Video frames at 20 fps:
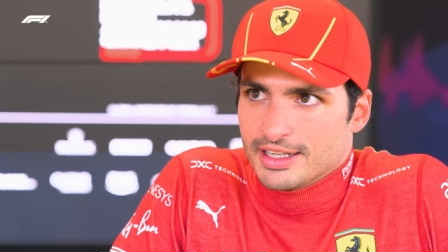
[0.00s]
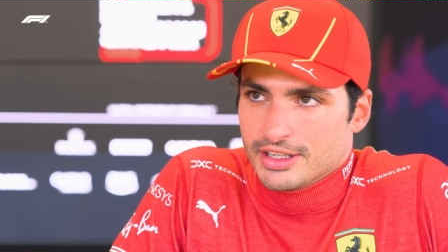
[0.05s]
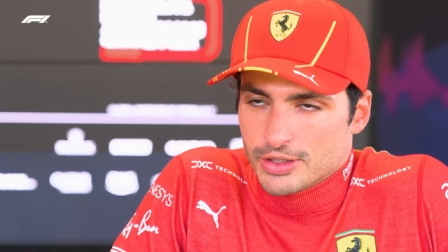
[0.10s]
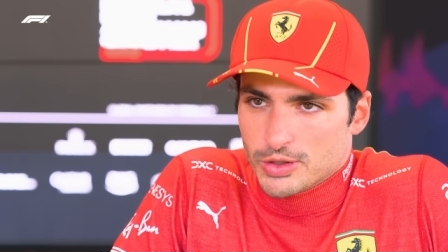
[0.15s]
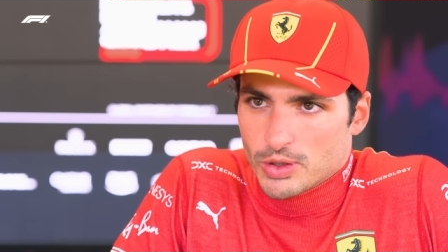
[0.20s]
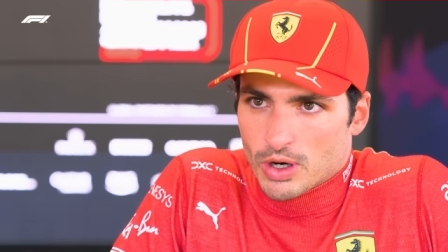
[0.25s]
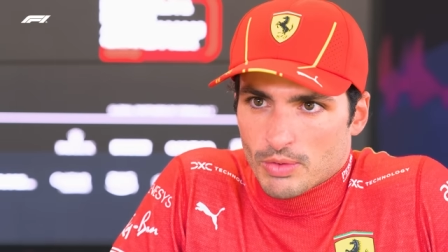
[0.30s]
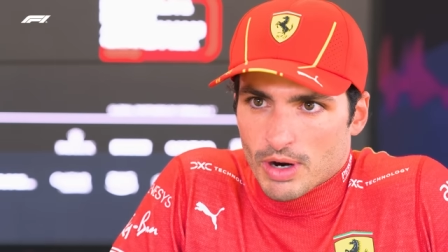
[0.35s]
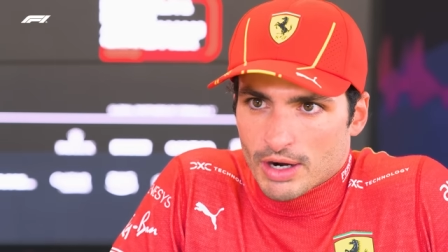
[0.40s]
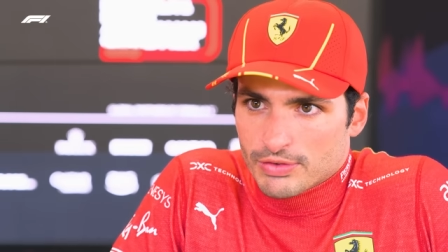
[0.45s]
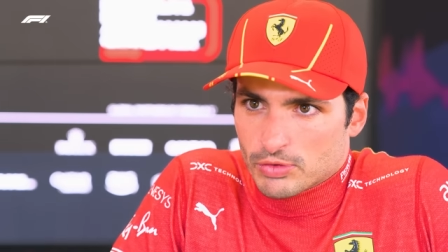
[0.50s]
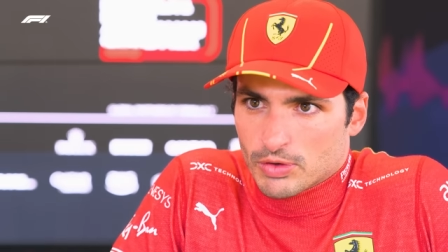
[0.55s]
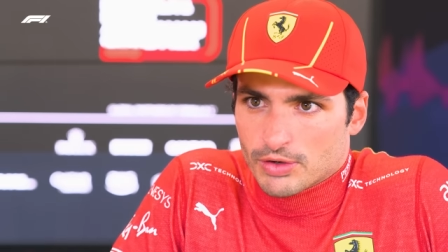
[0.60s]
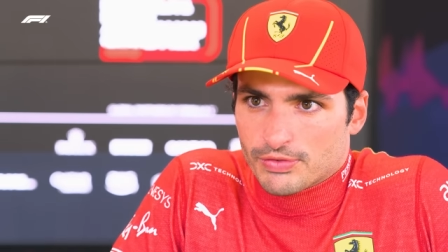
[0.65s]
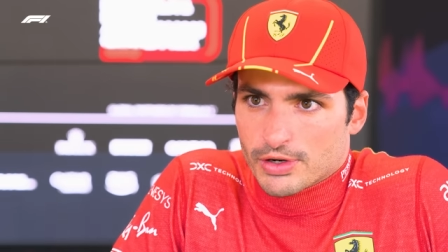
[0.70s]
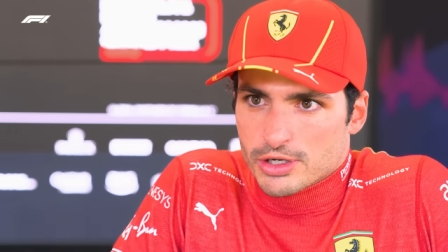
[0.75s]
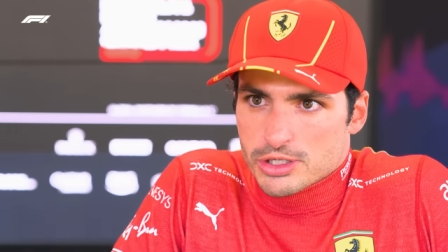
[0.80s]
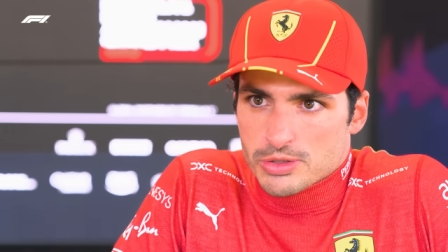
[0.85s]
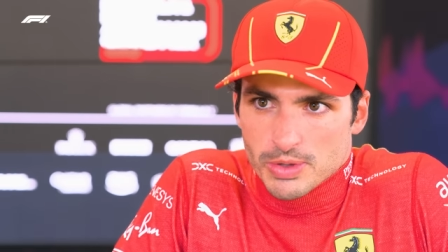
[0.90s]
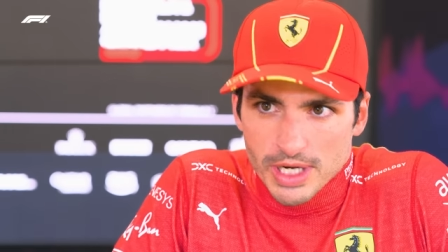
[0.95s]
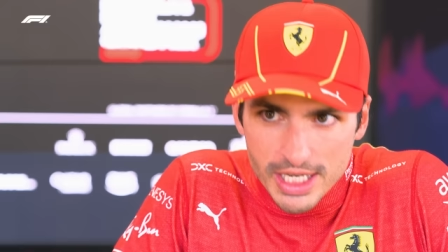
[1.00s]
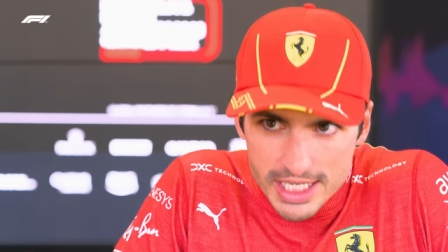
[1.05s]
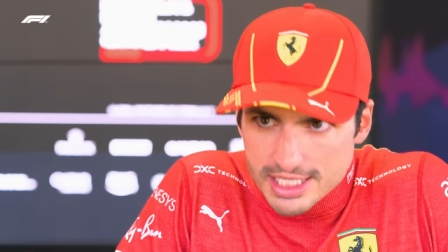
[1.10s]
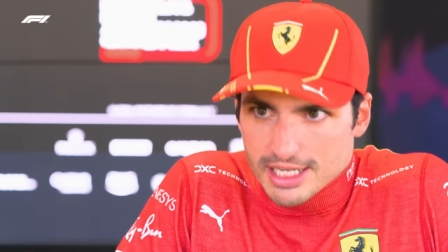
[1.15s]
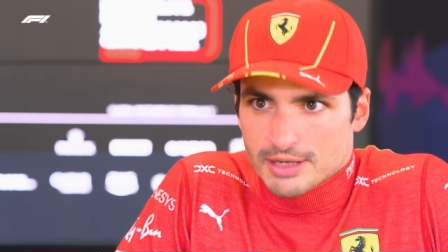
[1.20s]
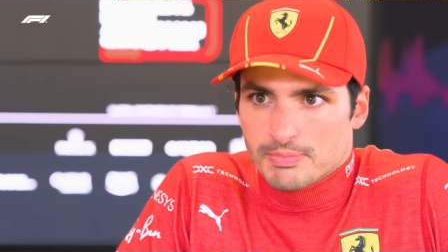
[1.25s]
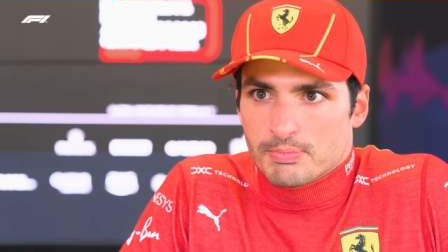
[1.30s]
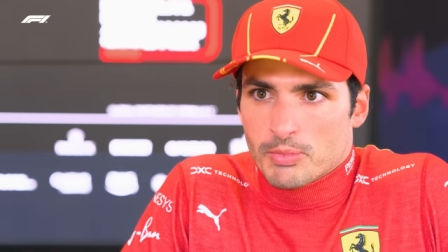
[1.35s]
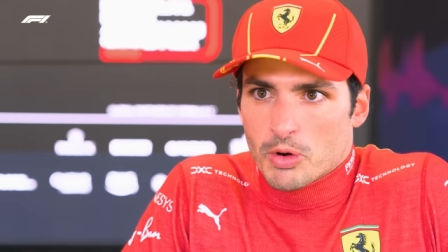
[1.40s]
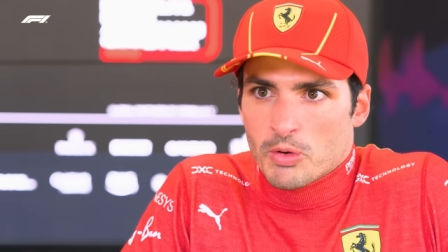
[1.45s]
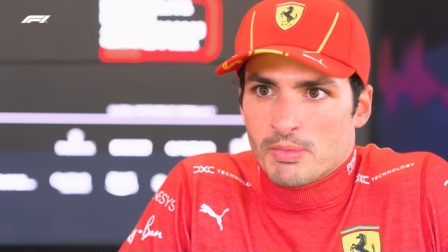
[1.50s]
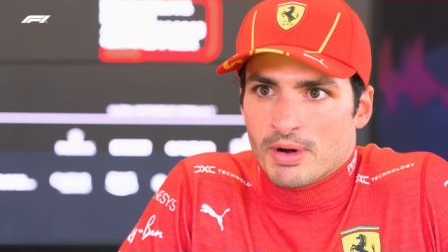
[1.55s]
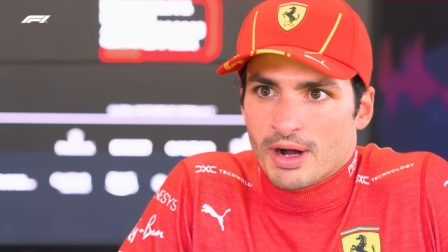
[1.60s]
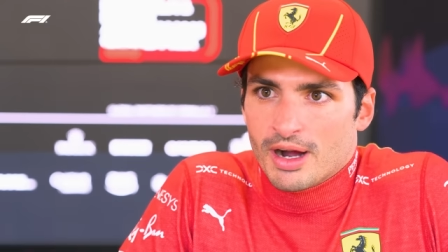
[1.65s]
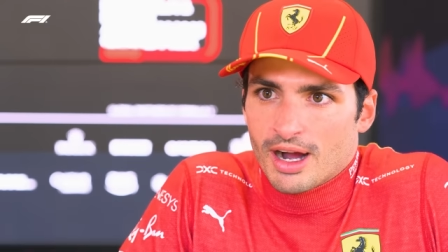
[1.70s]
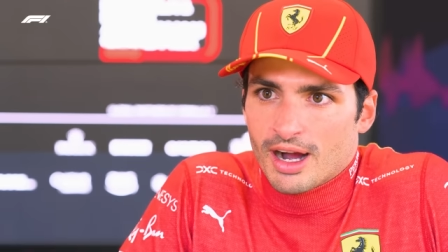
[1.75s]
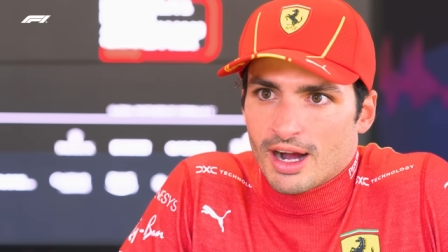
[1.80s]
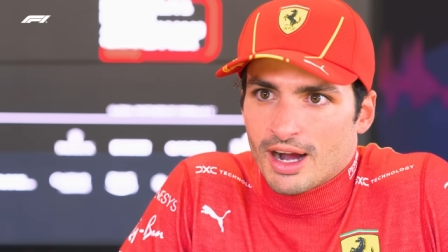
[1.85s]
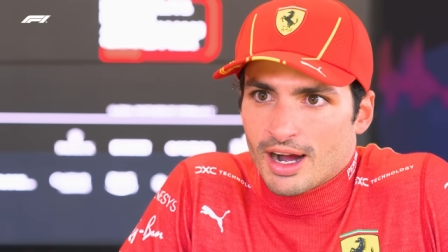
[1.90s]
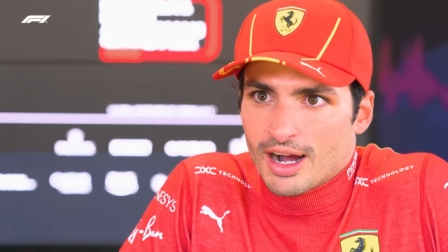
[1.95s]
you arrive to the first race, and boom,
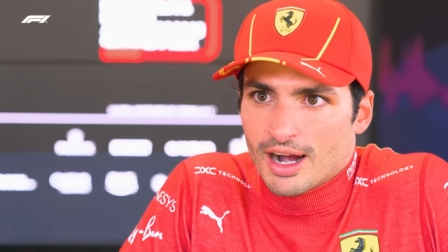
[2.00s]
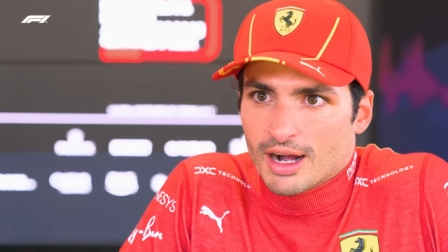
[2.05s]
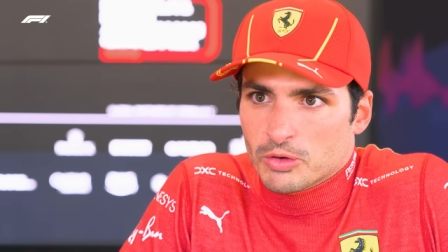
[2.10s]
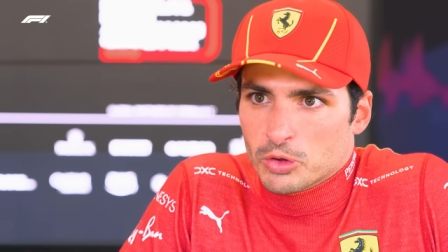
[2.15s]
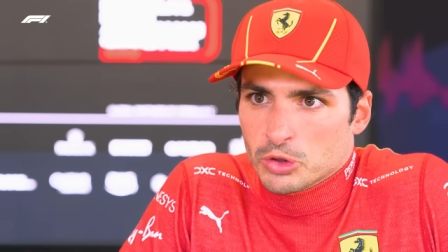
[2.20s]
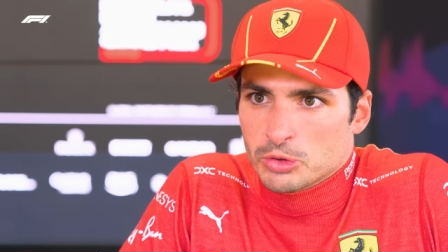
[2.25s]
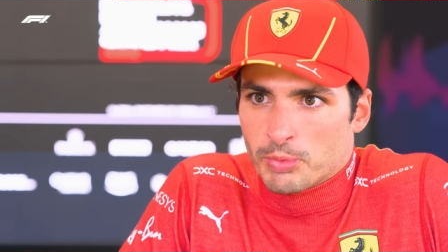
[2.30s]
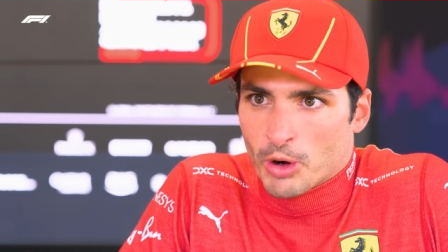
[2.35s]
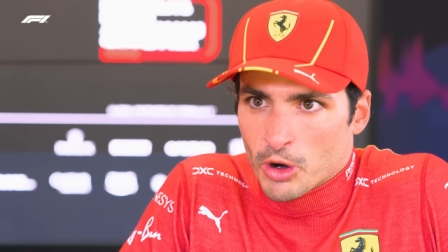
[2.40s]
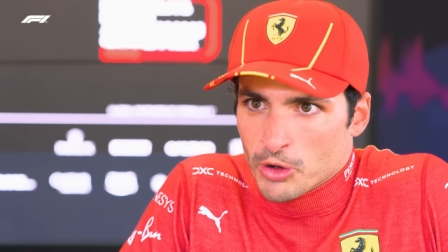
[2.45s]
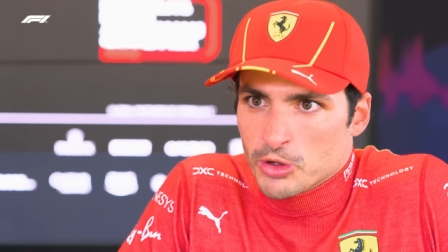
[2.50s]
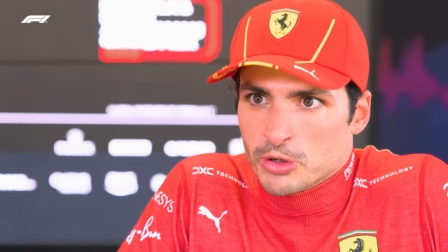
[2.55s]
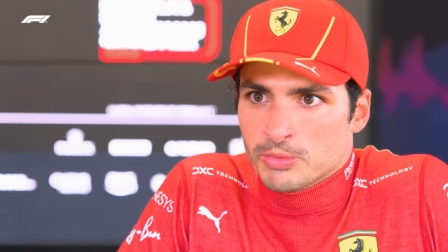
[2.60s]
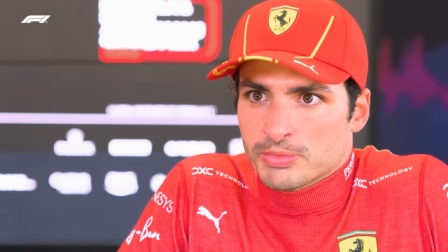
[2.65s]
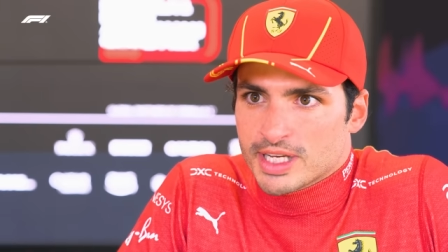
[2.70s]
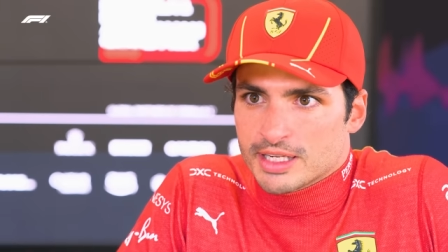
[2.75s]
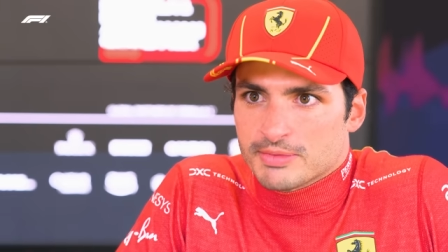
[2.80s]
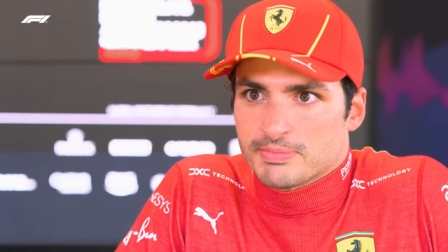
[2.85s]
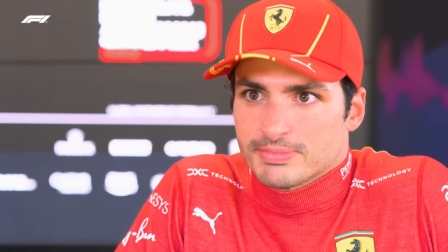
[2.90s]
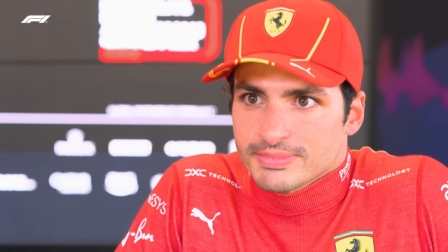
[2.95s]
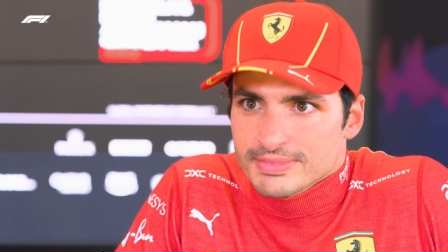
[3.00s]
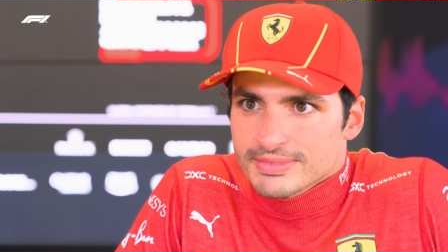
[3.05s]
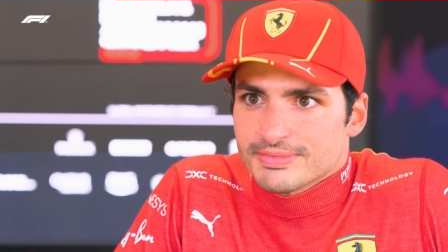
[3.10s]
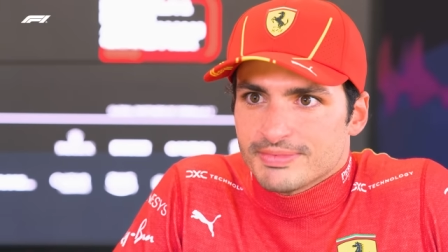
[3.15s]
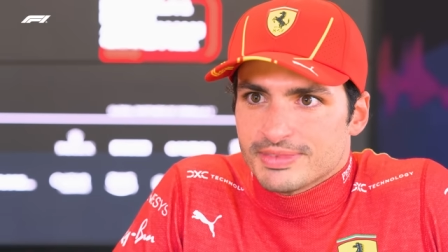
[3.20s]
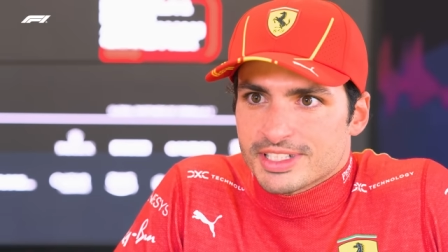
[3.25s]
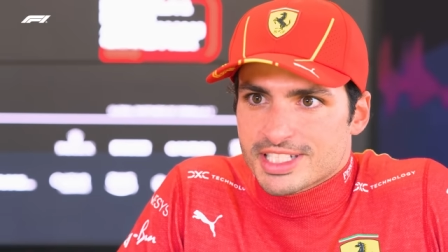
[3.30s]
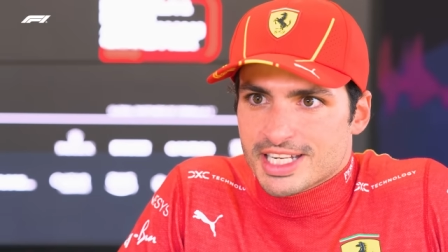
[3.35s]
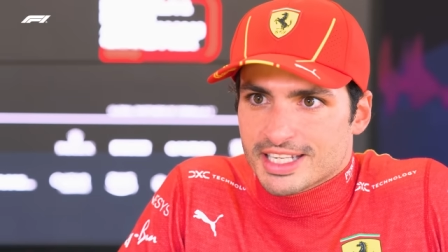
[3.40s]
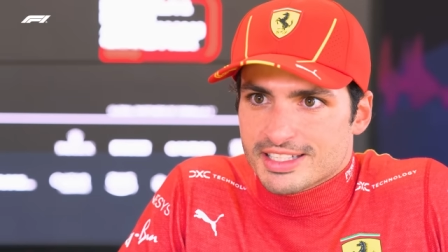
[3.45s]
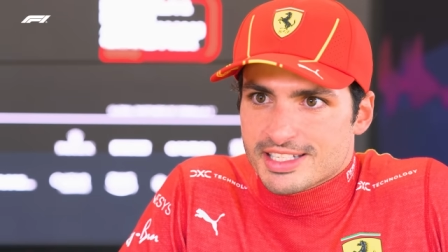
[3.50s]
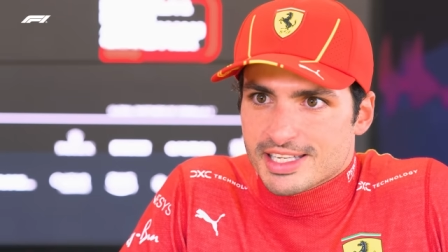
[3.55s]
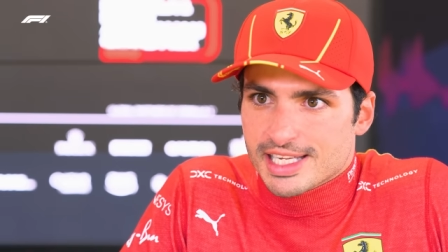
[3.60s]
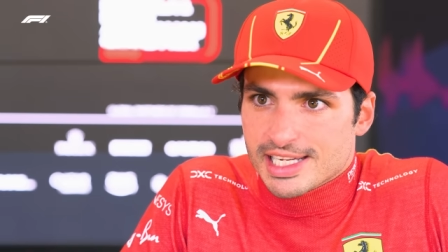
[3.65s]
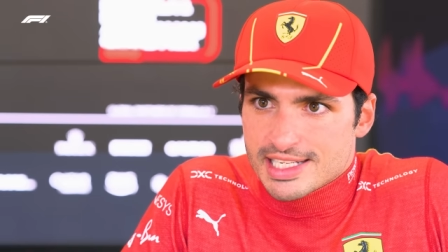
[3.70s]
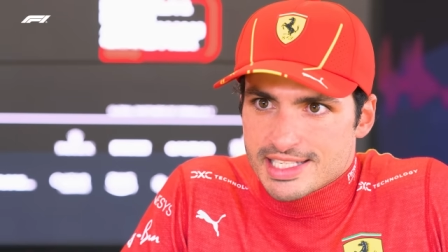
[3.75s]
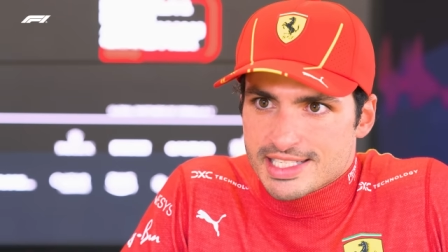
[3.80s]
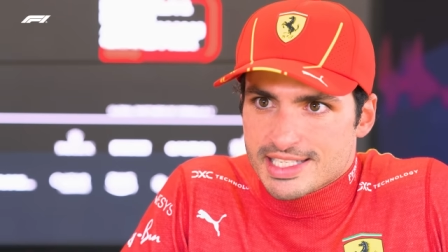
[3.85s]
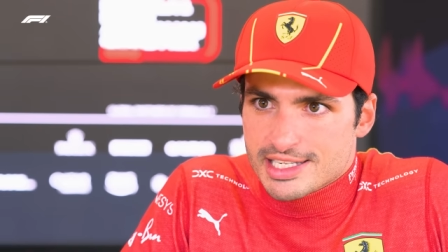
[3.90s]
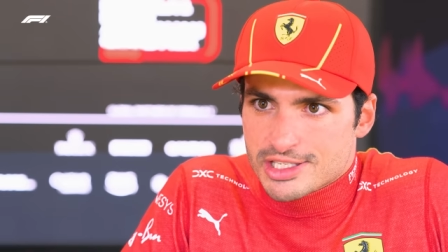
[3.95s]
a good podium that sets
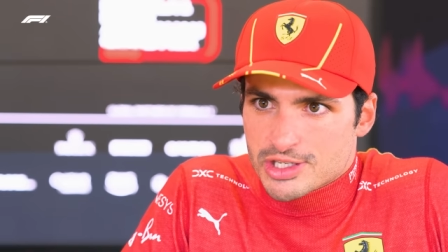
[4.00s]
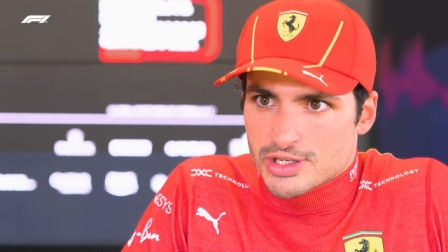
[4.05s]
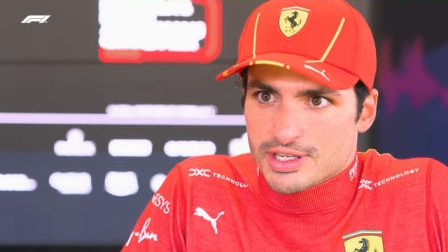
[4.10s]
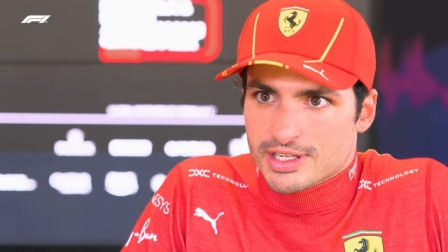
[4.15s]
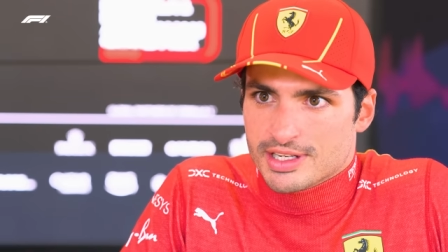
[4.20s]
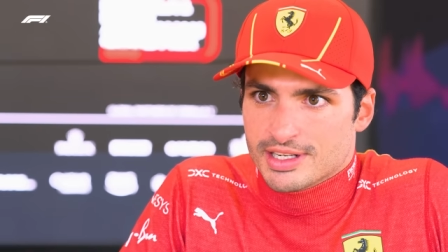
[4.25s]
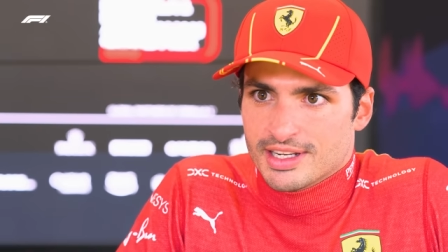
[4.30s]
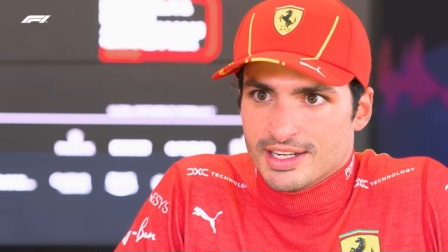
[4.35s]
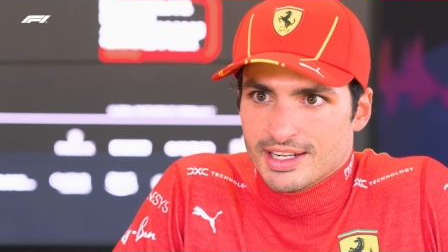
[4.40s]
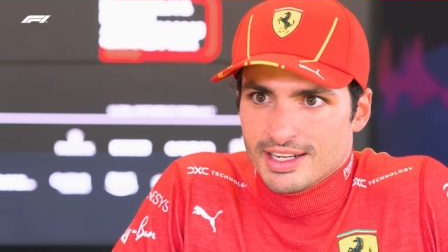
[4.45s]
the season